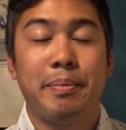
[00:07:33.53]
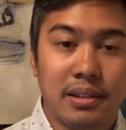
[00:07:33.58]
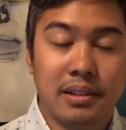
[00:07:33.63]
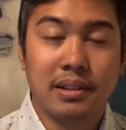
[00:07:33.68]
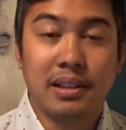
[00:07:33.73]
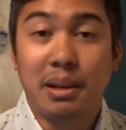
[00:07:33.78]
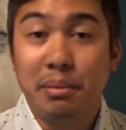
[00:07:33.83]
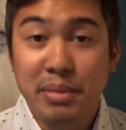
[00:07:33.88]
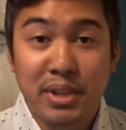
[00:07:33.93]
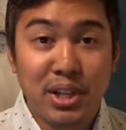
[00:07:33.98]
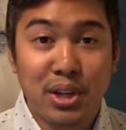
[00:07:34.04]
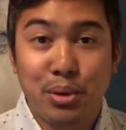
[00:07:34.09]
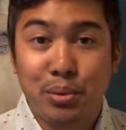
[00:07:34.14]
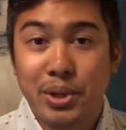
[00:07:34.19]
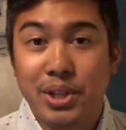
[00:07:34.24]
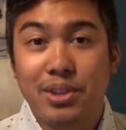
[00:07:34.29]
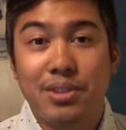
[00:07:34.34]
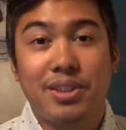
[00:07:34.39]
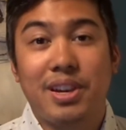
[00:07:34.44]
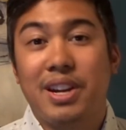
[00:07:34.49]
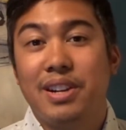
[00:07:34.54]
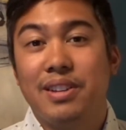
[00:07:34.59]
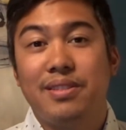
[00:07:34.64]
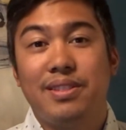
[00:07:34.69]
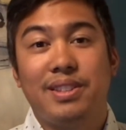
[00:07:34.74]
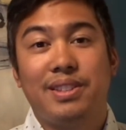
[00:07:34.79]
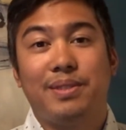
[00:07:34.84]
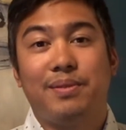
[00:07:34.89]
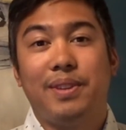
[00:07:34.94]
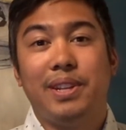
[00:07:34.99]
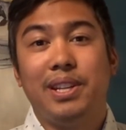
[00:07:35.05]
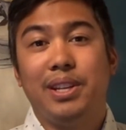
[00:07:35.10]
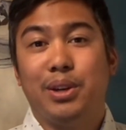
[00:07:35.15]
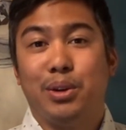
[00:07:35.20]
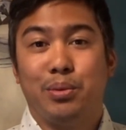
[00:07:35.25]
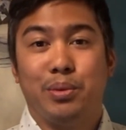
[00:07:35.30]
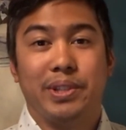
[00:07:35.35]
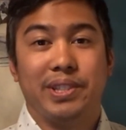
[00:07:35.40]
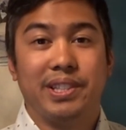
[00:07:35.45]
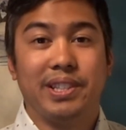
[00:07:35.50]
Let me know what you thought of this video.
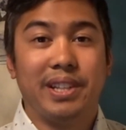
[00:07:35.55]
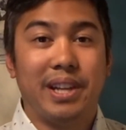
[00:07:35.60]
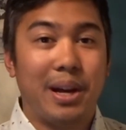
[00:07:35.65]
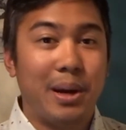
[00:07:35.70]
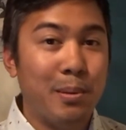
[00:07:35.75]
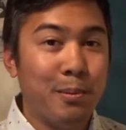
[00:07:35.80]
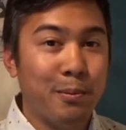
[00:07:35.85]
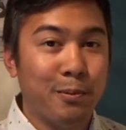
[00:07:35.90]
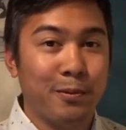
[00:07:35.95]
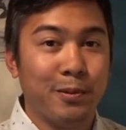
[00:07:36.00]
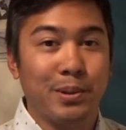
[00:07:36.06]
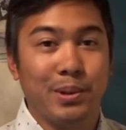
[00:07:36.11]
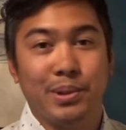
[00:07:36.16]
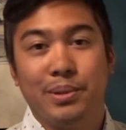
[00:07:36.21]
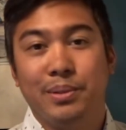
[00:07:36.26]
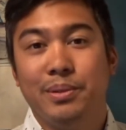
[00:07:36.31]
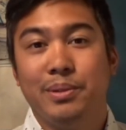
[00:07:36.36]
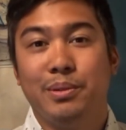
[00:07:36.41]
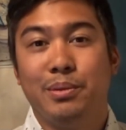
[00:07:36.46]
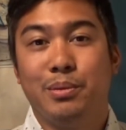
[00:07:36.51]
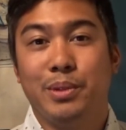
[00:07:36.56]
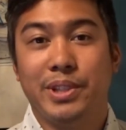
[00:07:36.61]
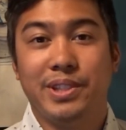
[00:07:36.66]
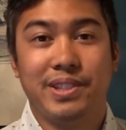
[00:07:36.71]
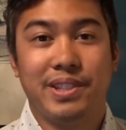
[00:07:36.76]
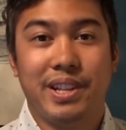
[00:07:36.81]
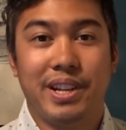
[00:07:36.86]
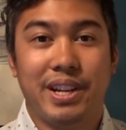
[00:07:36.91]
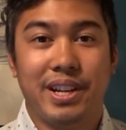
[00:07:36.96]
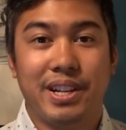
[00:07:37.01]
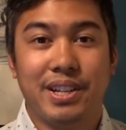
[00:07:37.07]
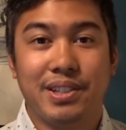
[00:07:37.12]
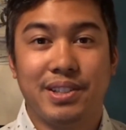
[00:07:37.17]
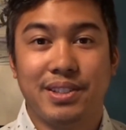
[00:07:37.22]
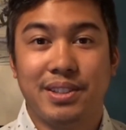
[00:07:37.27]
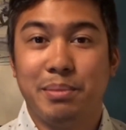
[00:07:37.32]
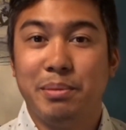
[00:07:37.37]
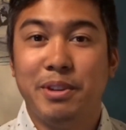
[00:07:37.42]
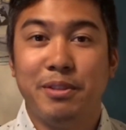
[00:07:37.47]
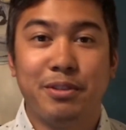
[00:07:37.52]
Was it helpful? Was there
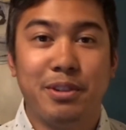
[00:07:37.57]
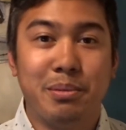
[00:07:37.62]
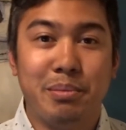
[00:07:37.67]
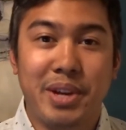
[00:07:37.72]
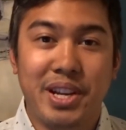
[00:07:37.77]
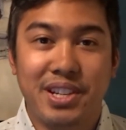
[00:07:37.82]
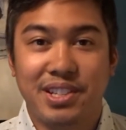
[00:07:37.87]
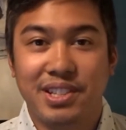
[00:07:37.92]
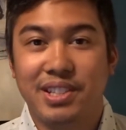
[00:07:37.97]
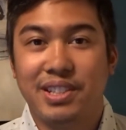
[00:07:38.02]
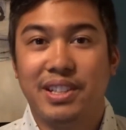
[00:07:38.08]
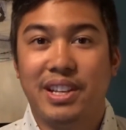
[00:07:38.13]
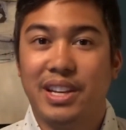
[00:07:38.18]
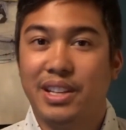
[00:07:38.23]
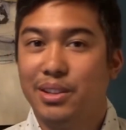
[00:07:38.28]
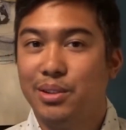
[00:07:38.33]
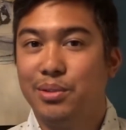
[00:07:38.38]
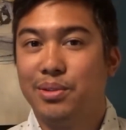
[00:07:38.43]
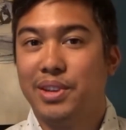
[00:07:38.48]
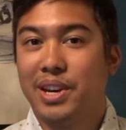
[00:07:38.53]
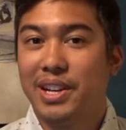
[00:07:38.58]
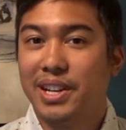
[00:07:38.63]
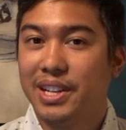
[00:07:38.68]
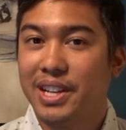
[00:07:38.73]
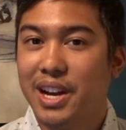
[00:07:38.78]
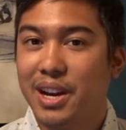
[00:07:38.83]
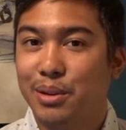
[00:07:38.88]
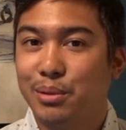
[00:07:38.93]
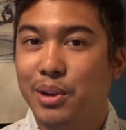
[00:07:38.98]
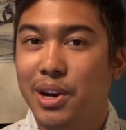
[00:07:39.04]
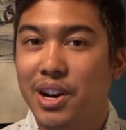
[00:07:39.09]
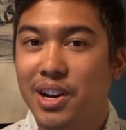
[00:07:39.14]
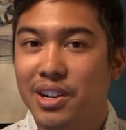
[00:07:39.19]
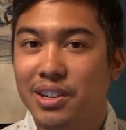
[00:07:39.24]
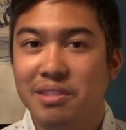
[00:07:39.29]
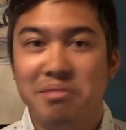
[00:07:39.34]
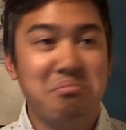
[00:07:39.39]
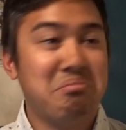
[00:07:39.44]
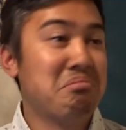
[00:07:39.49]
some information that you thought I got wrong?